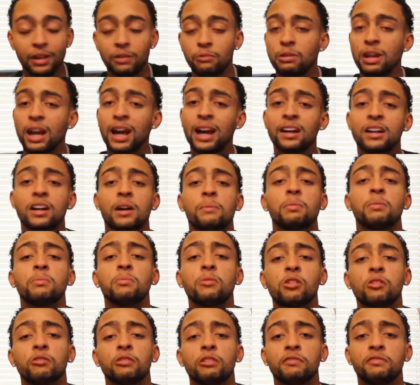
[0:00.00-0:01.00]
We got a couple
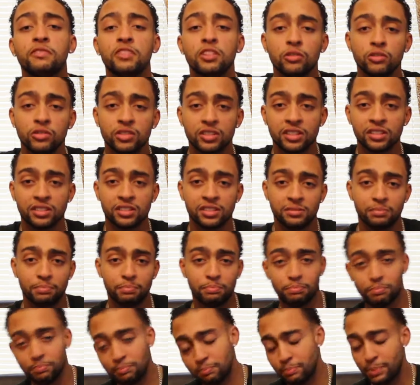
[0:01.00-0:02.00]
more reviews to
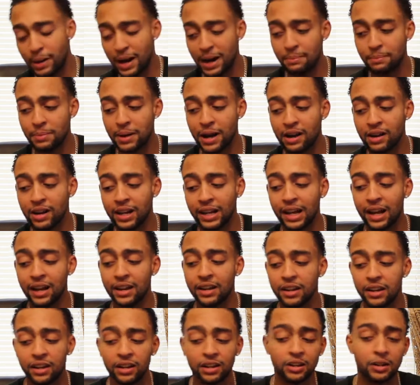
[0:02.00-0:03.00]
pop out. I
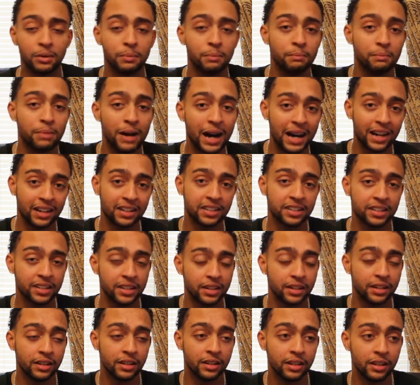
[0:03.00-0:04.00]
got another
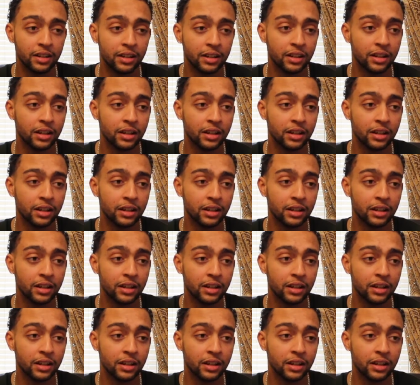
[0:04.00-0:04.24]
unboxing.